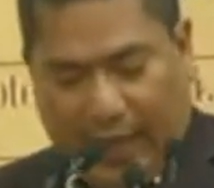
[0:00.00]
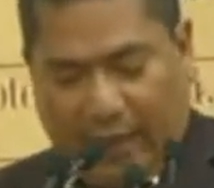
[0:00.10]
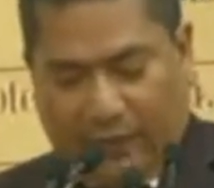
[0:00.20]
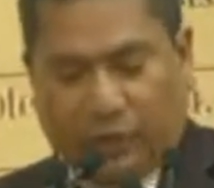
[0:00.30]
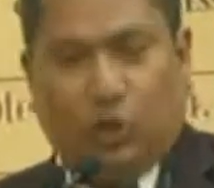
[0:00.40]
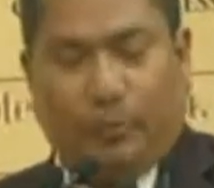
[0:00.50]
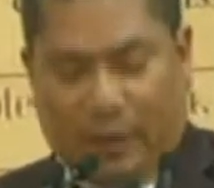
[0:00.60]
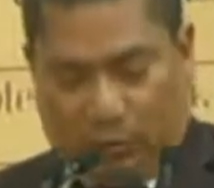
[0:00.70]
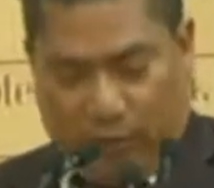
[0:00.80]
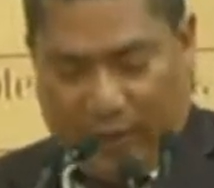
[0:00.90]
and
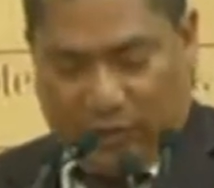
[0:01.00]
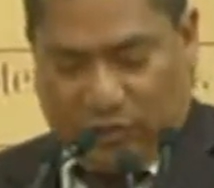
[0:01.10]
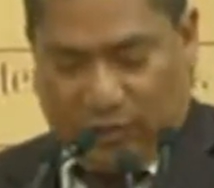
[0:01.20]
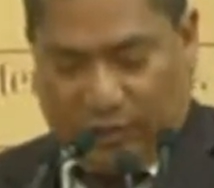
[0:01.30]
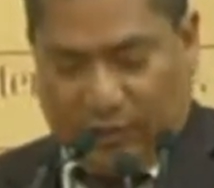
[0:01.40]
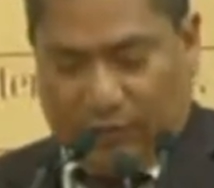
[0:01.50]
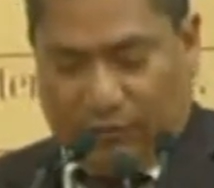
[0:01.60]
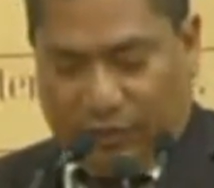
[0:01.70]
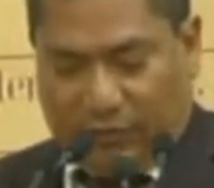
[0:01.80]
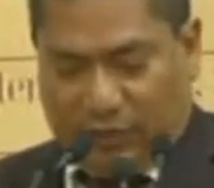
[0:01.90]
human waste in
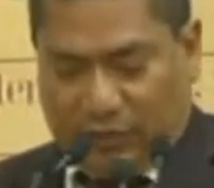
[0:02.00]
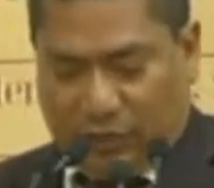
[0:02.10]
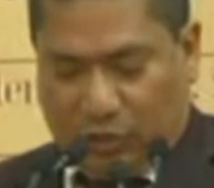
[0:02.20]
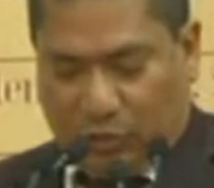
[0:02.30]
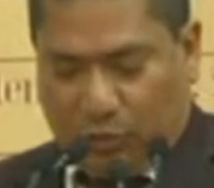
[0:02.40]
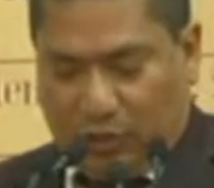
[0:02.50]
the rivers